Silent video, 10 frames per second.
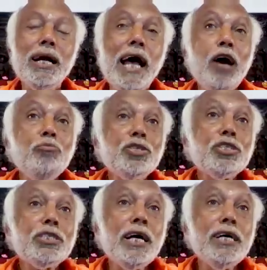And how
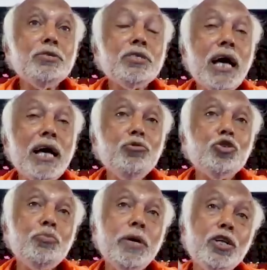much time
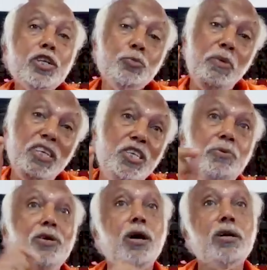you spend on
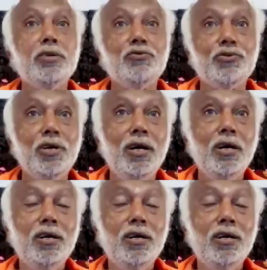specific organs?